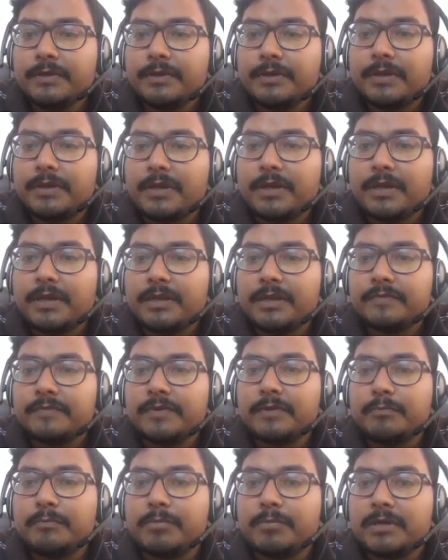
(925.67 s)
and we'll
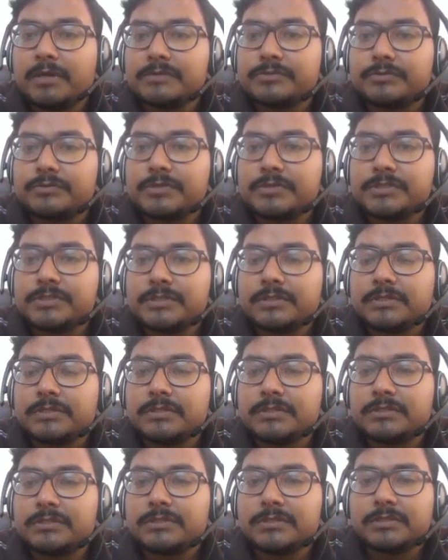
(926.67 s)
pass
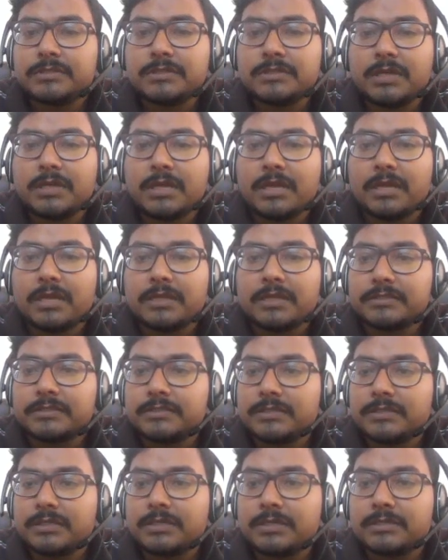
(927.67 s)
result and
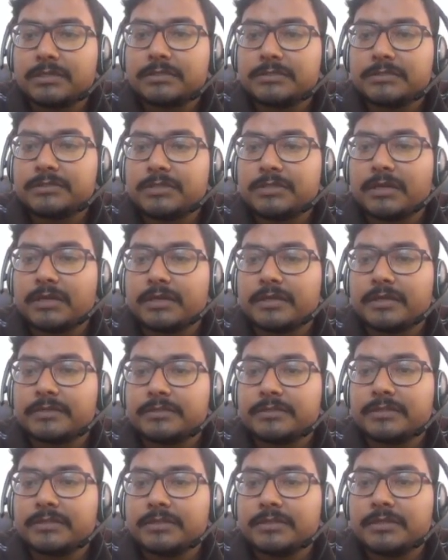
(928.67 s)
target.
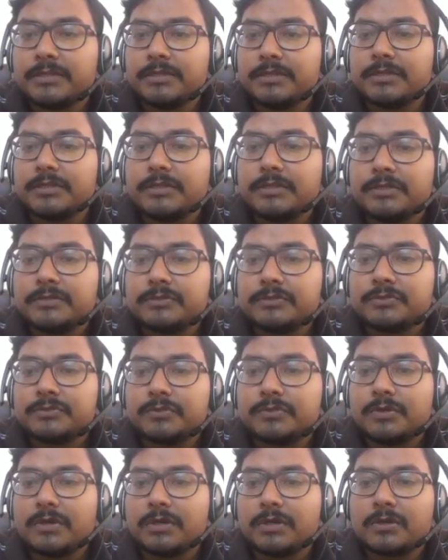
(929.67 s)
So
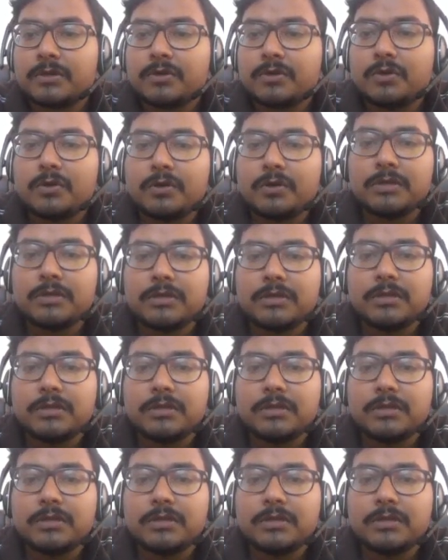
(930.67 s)
our call